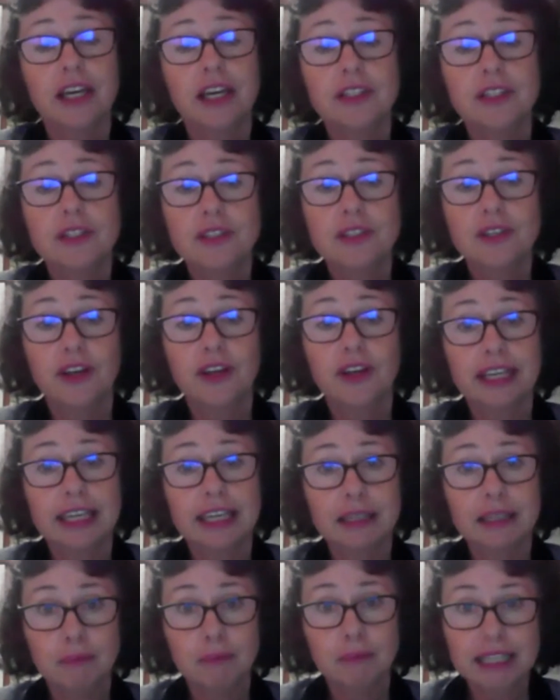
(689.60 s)
So
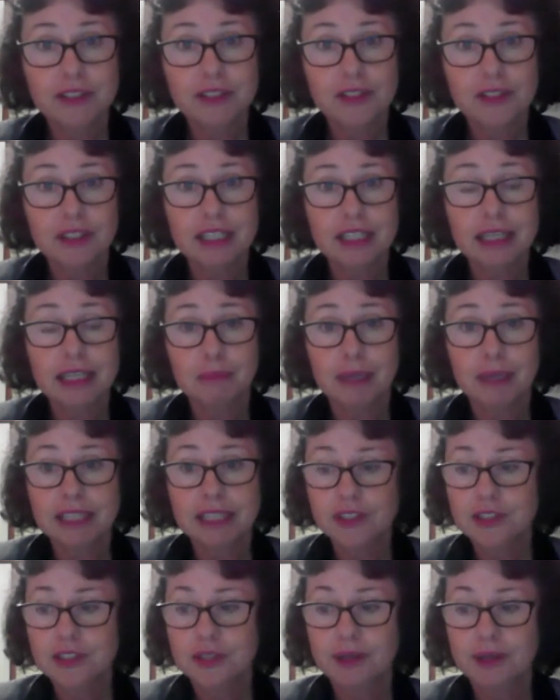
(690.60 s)
in
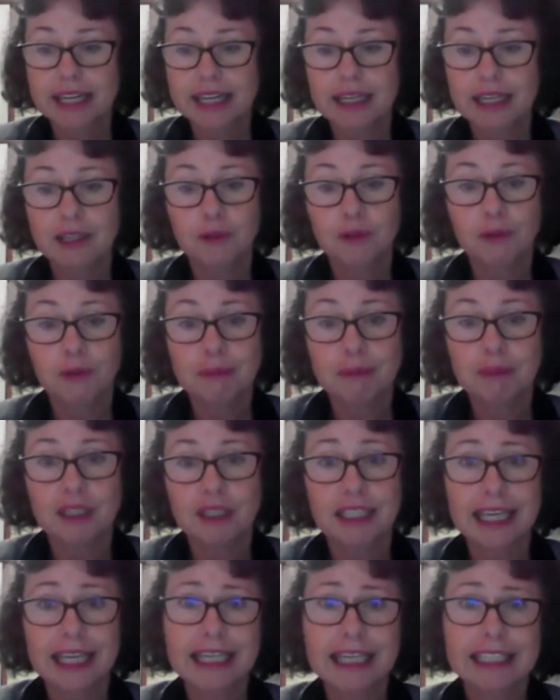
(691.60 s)
menstruating
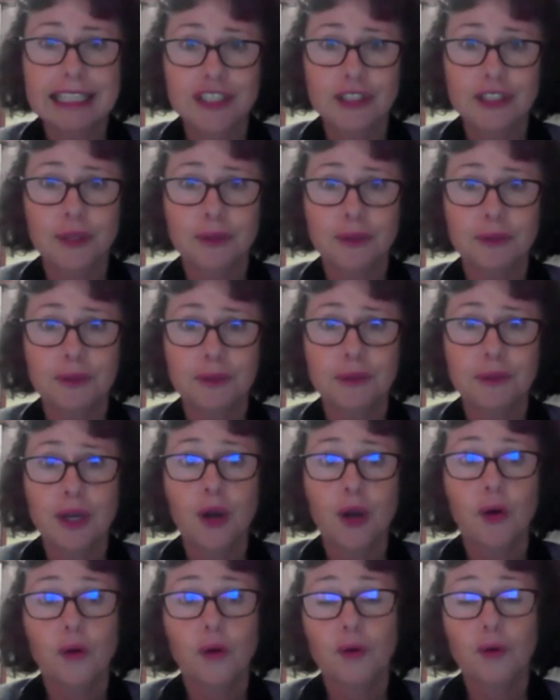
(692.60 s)
women, E2
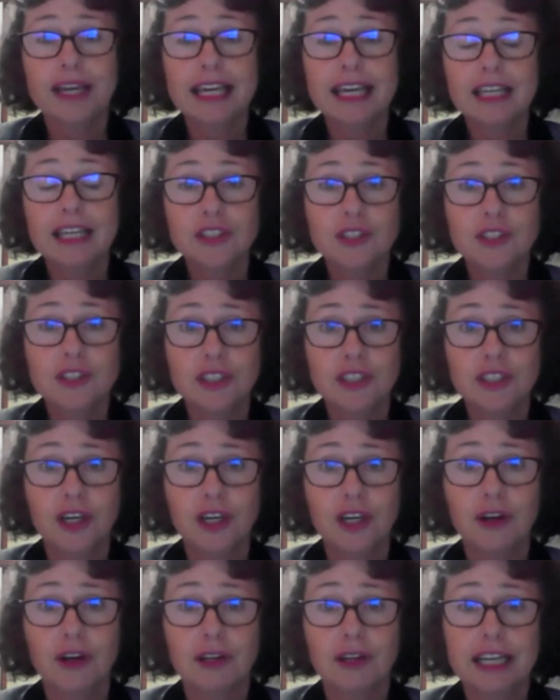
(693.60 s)
or
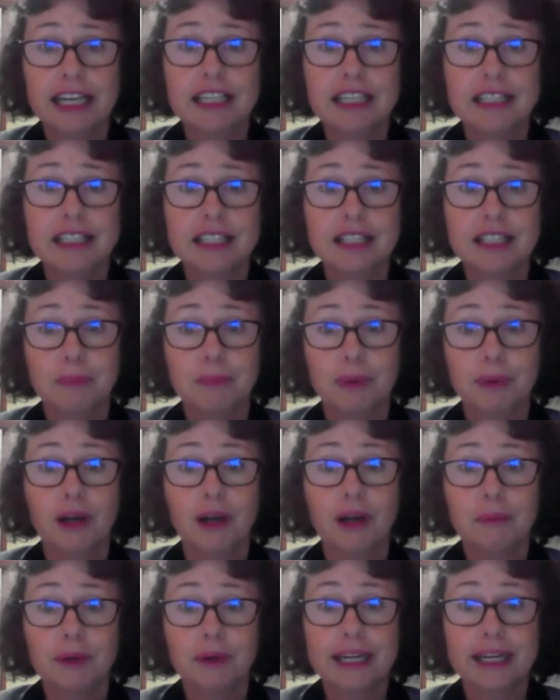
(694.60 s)
estradiol is the
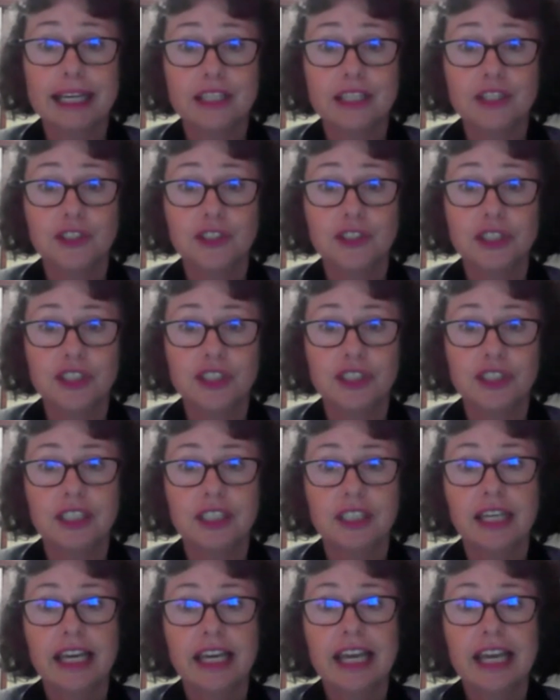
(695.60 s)
primary estrogen,
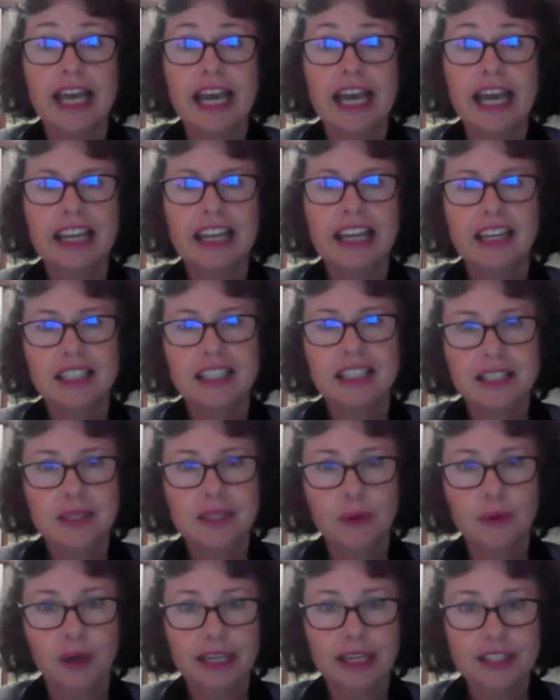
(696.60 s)
and it's
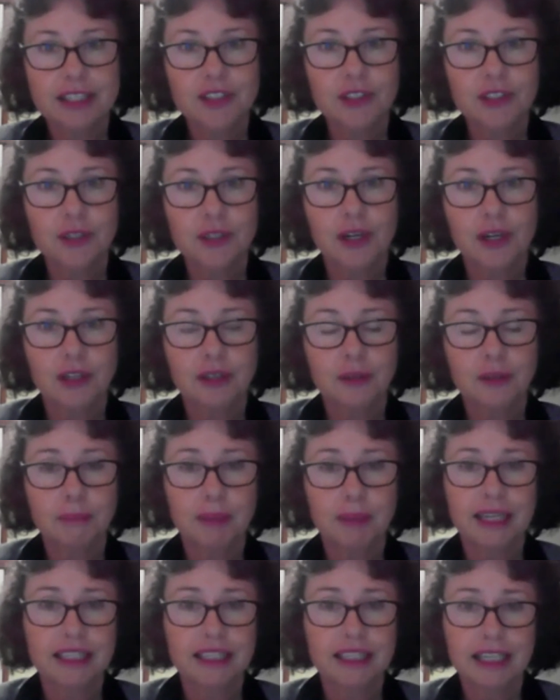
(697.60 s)
quite strong.
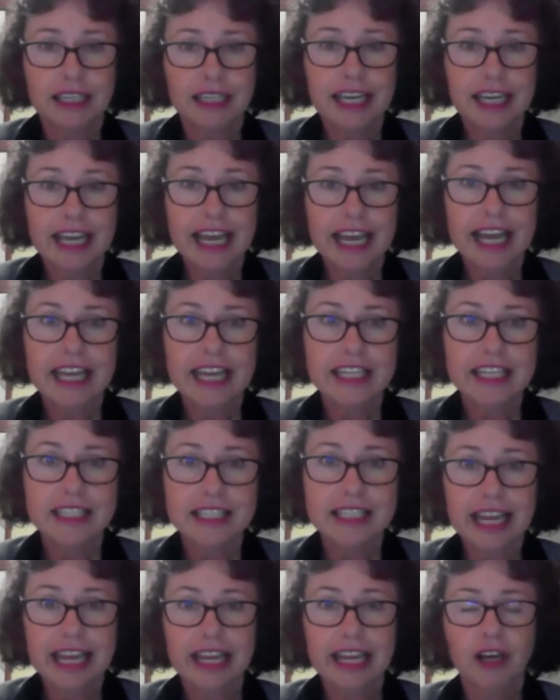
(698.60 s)
But as
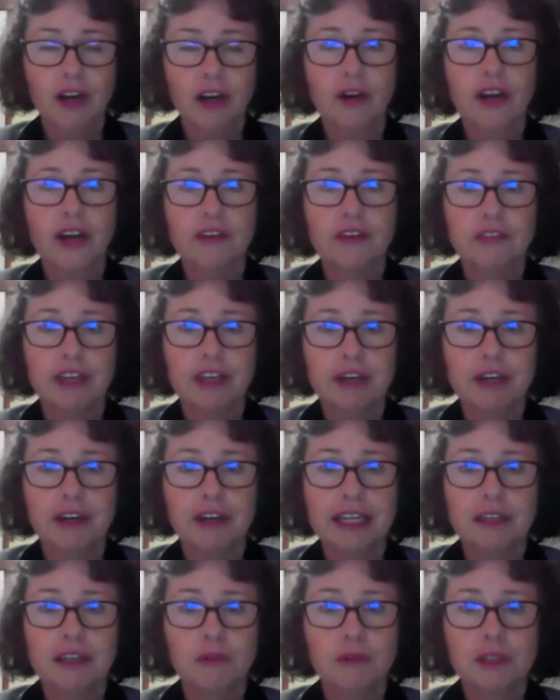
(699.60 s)
our
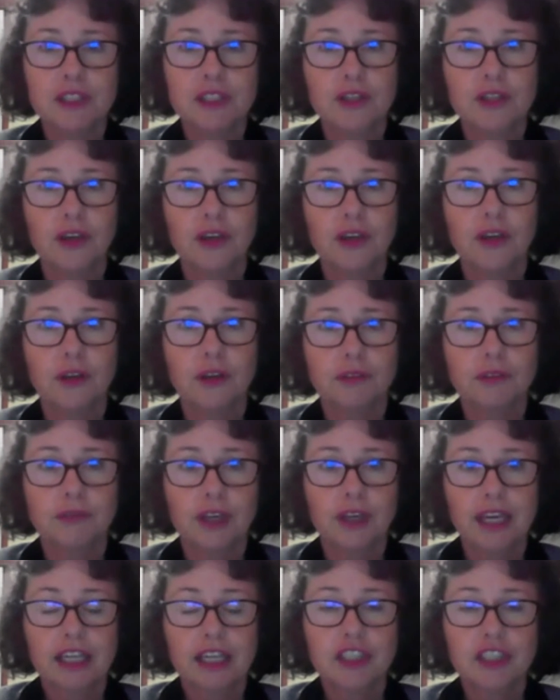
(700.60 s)
ovarian reserve
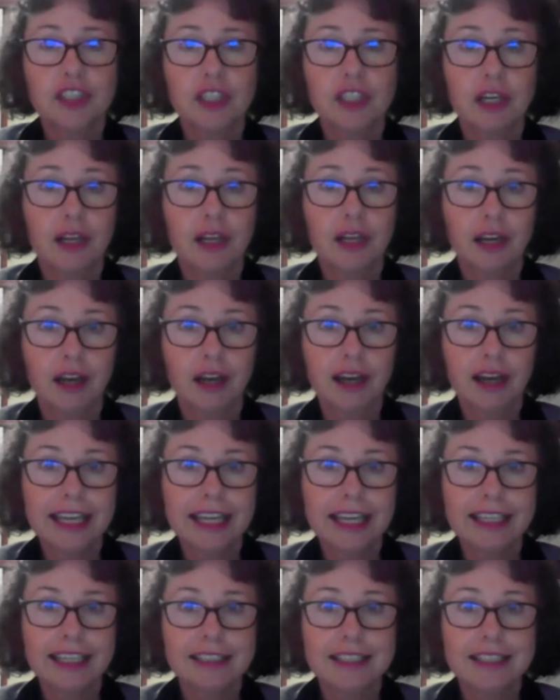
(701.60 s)

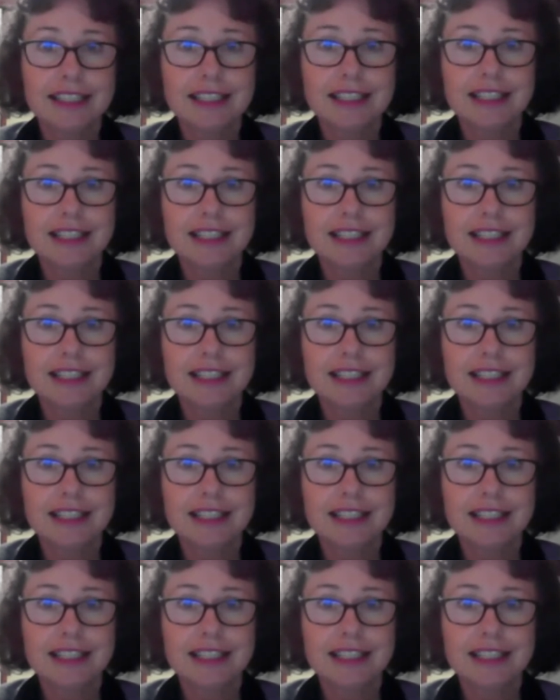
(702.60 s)
declines